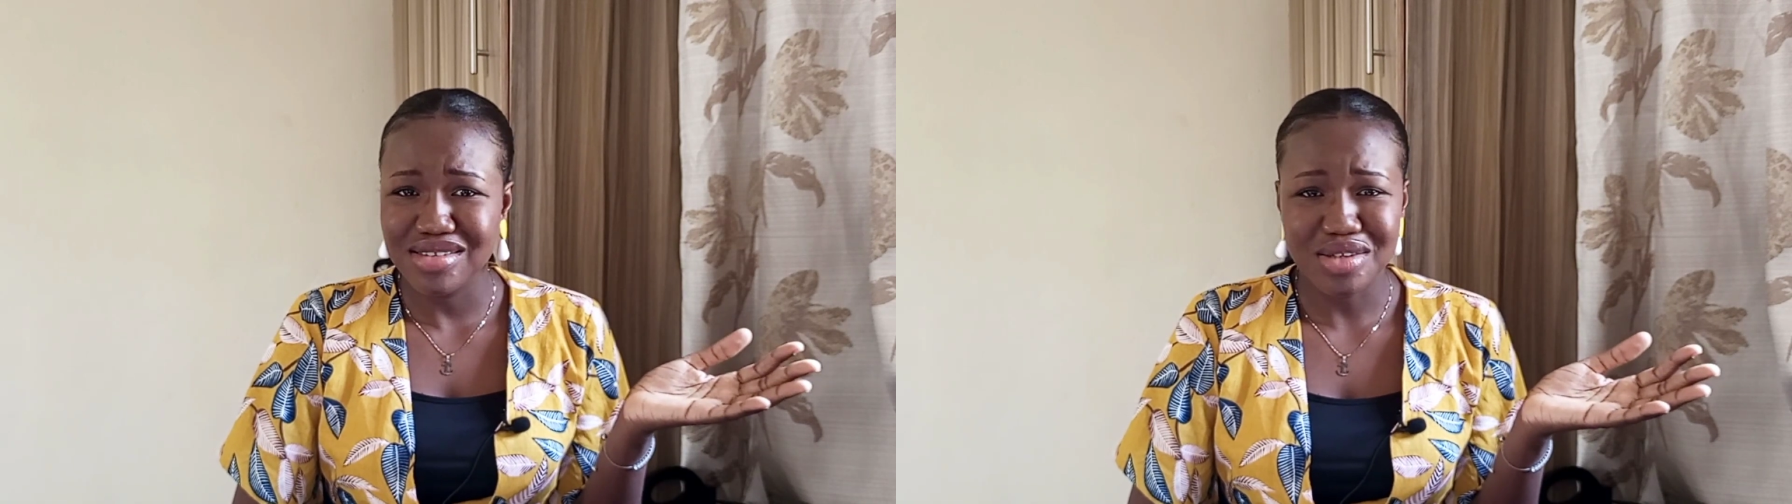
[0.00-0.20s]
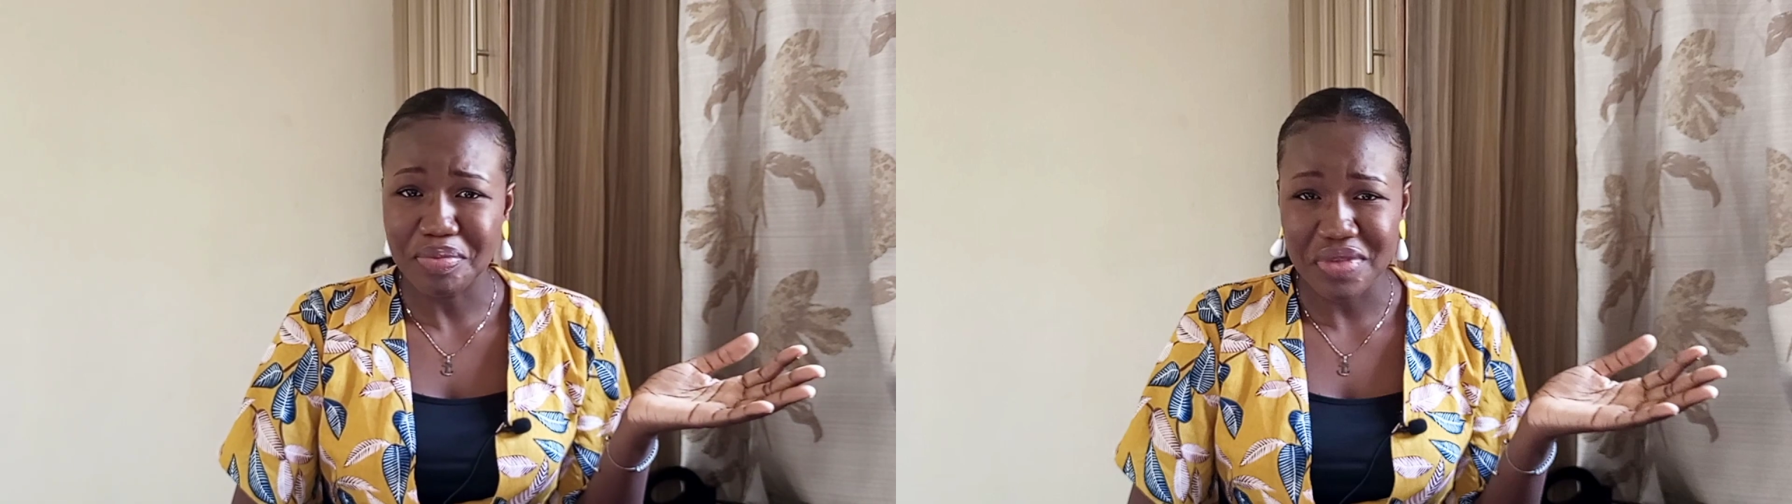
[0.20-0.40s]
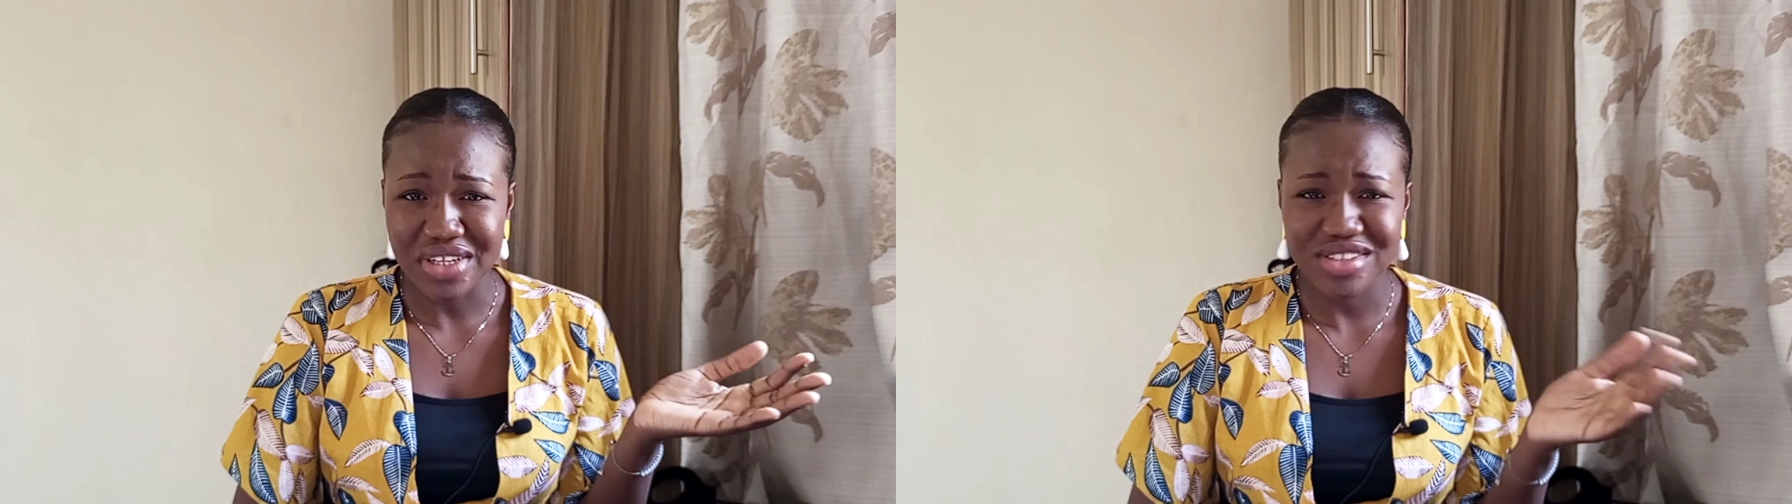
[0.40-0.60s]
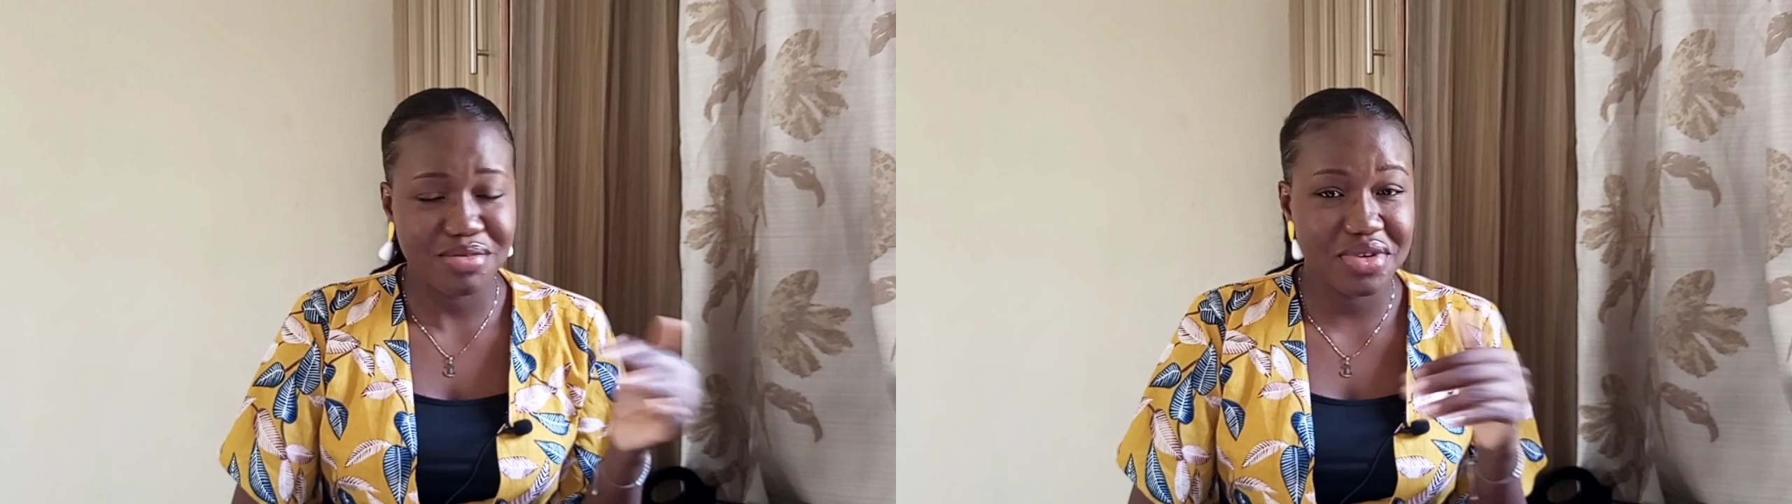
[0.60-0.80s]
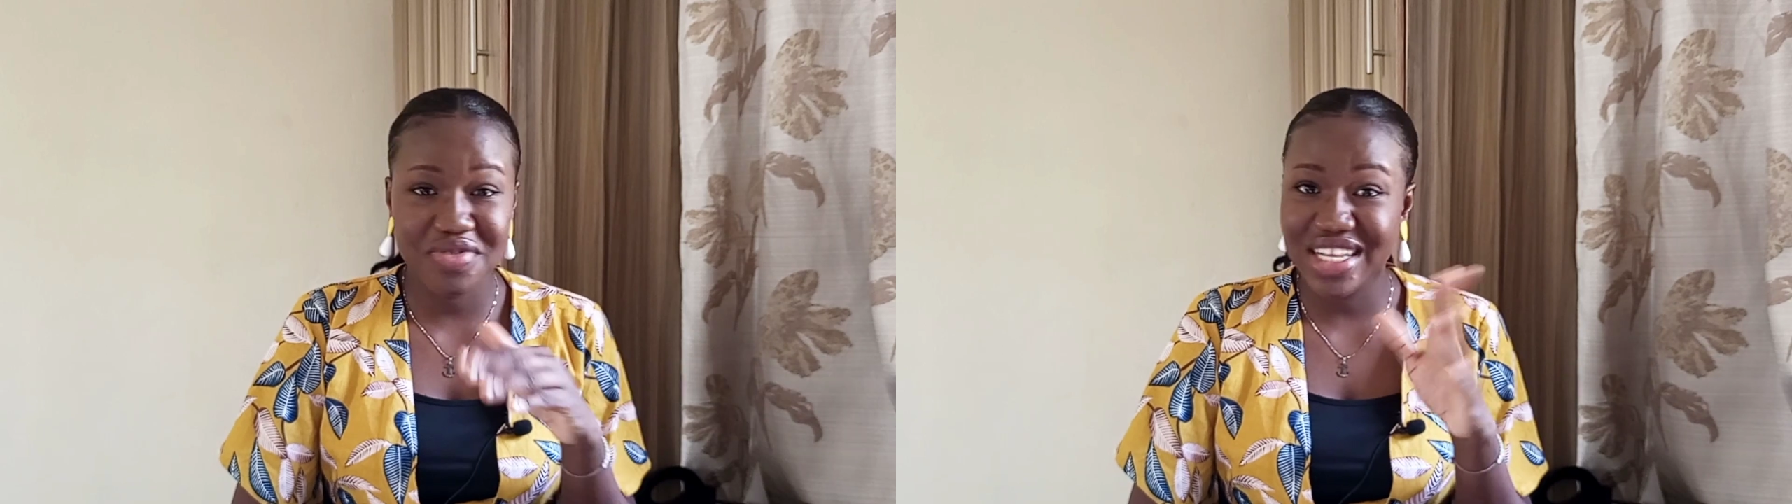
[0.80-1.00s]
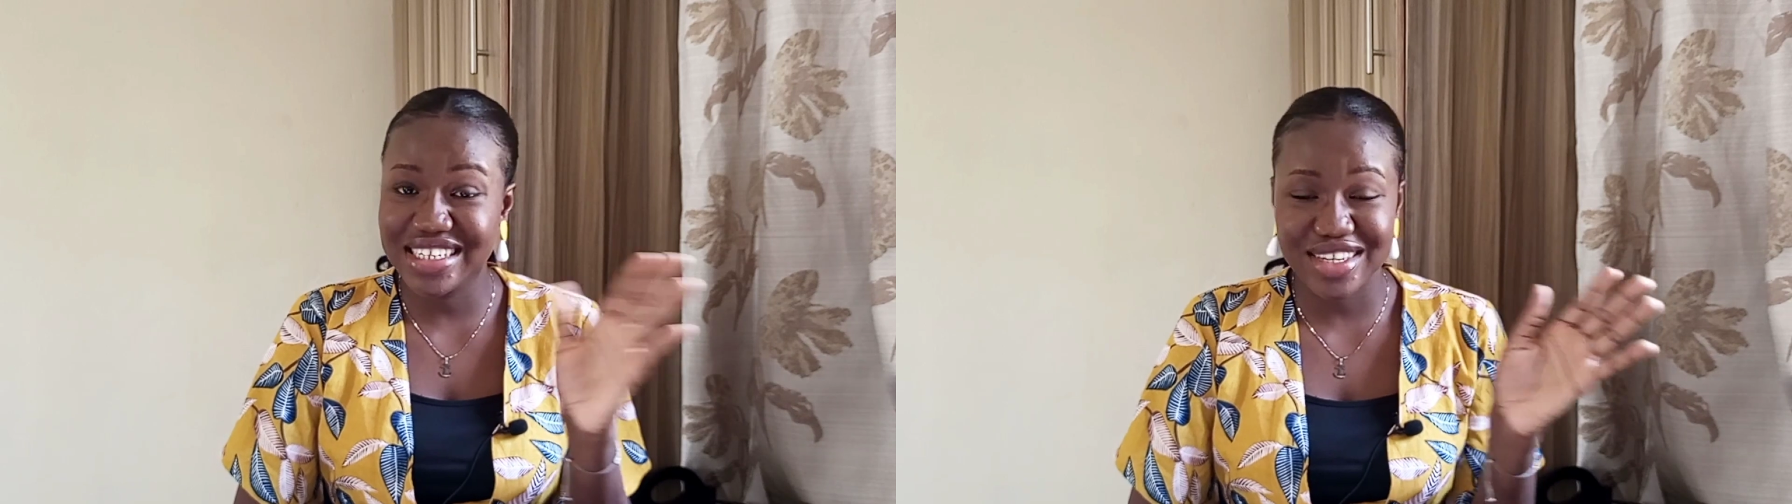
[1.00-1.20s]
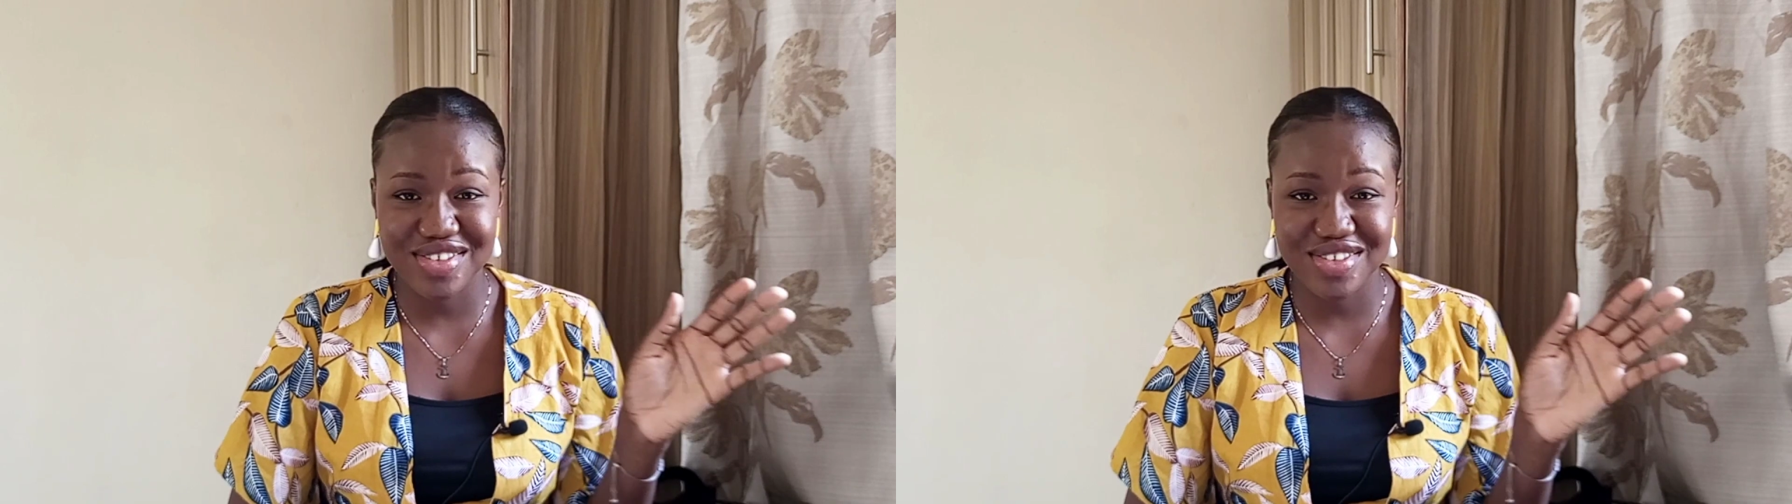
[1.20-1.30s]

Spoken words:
something related